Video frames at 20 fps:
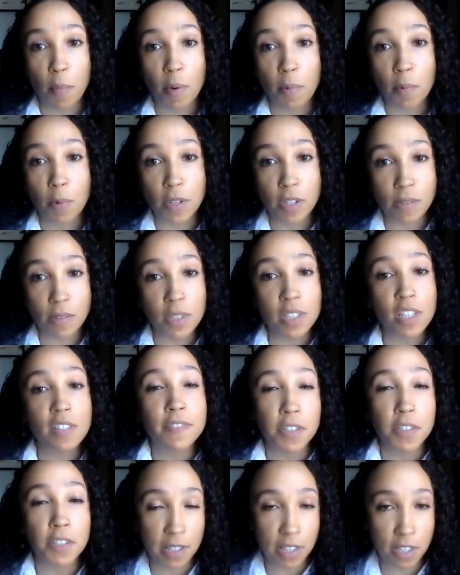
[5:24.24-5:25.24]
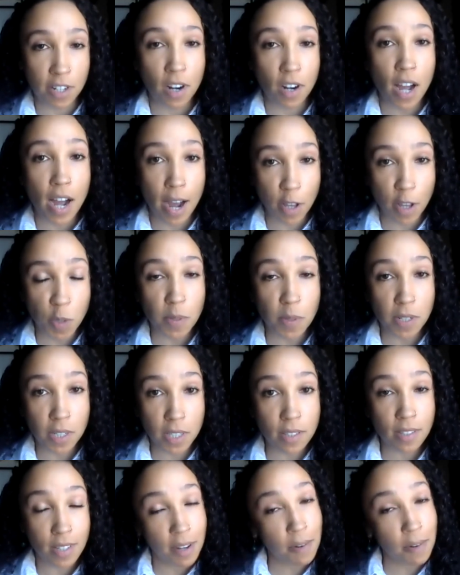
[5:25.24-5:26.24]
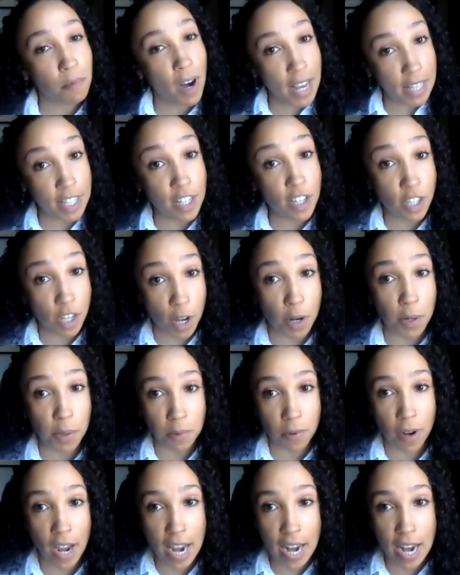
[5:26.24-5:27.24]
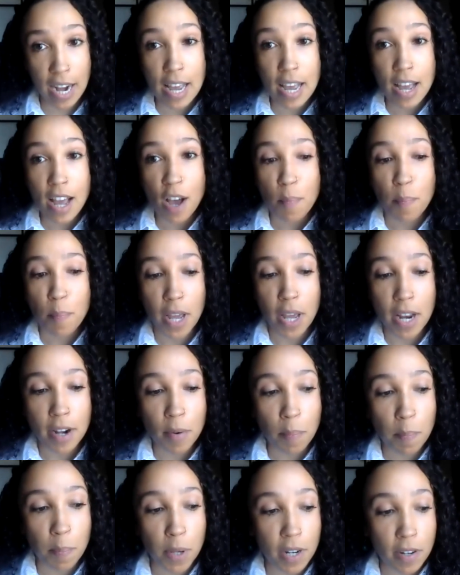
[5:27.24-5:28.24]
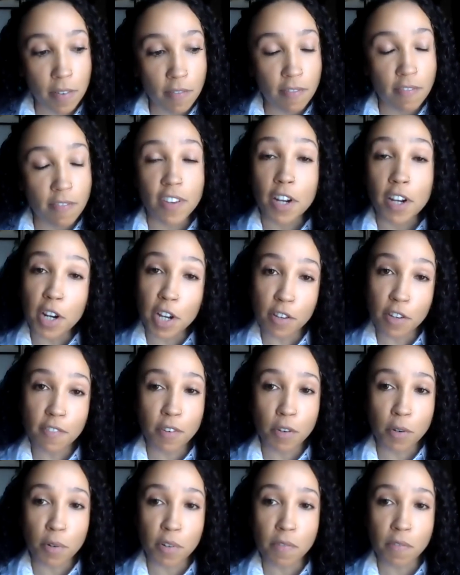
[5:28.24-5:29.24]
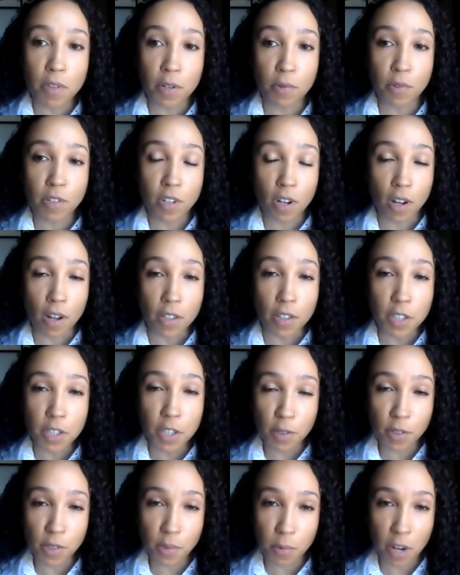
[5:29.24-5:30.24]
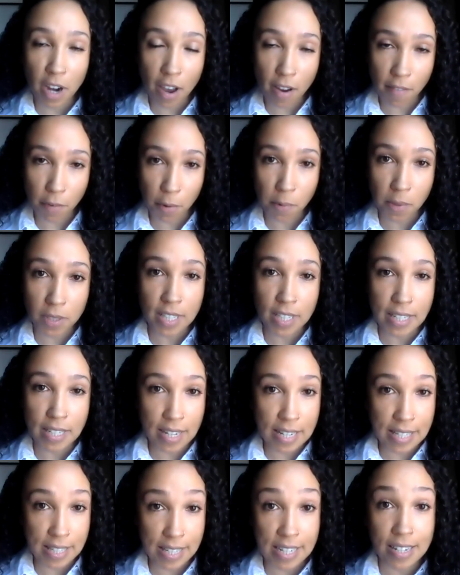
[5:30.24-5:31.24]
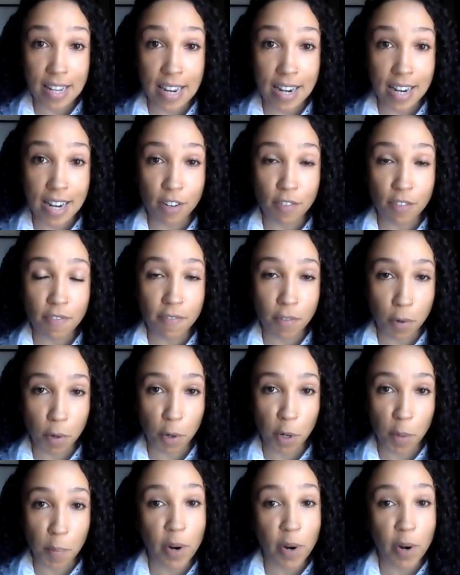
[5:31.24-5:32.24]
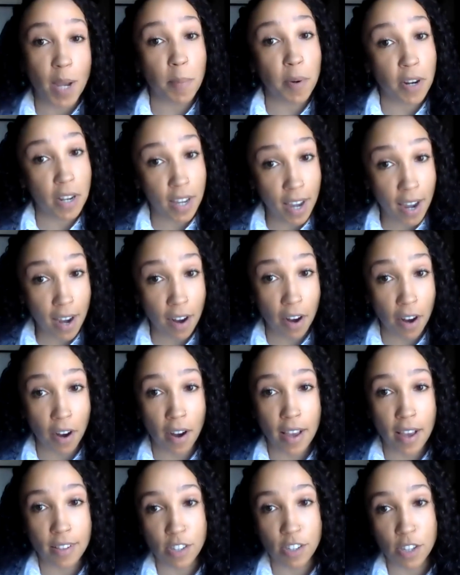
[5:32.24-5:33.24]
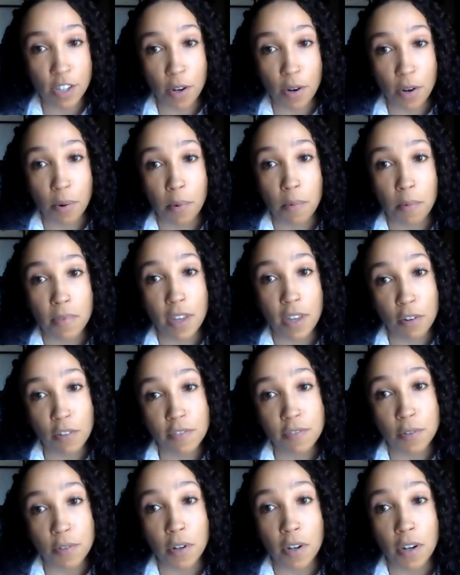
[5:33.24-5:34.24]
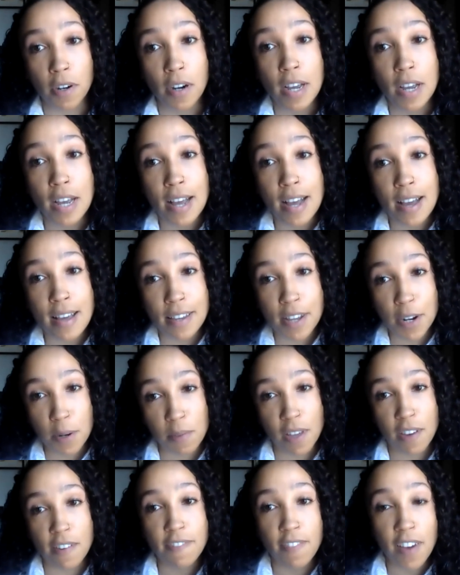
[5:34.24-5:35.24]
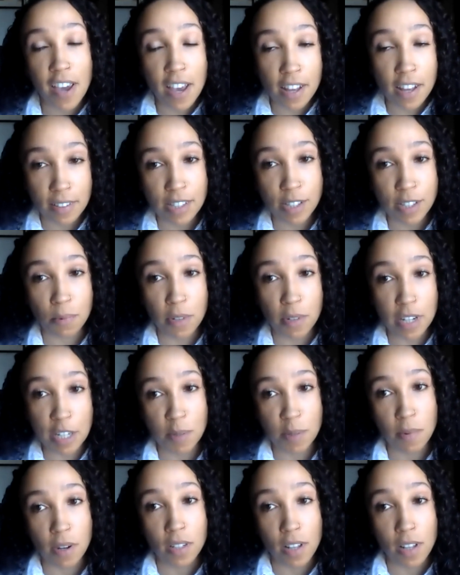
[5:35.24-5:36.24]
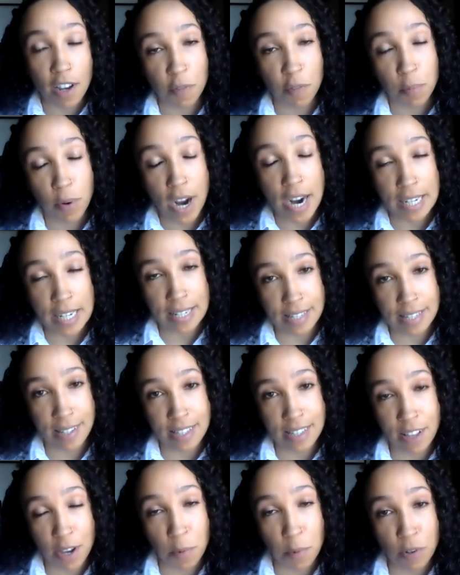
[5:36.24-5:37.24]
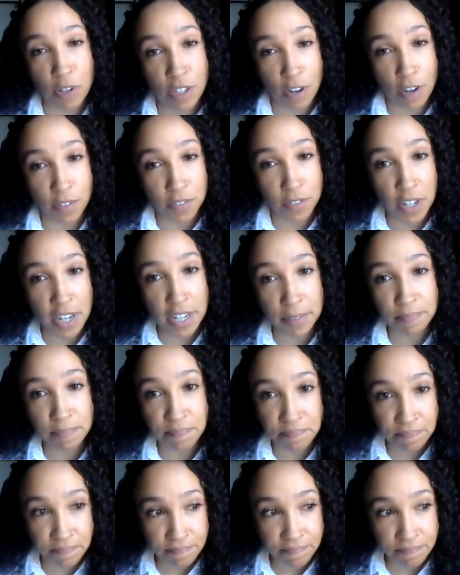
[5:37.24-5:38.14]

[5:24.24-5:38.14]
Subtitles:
was really focused on hospitals, and rightly so, right? But very few of those dollars were ever really designated for primary care, and so therefore, they failed to reach a lot of practices that were suffering.